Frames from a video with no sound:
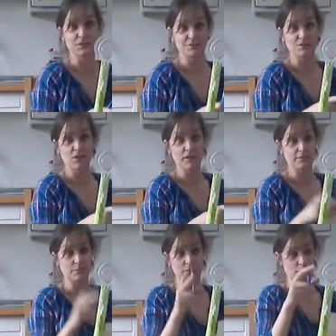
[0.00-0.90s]
if you need to
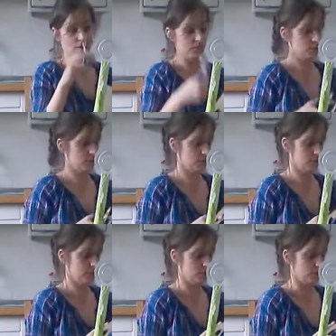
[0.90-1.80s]
tie something on.
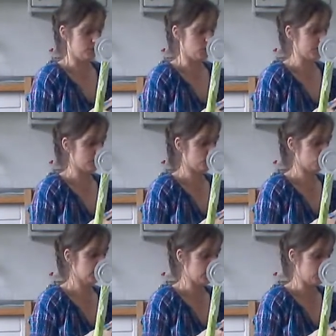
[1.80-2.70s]
If you've got any
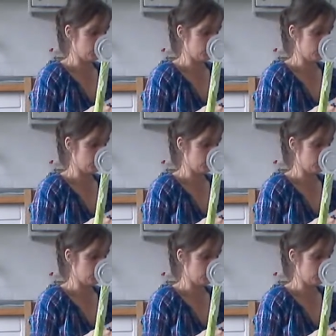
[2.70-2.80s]
string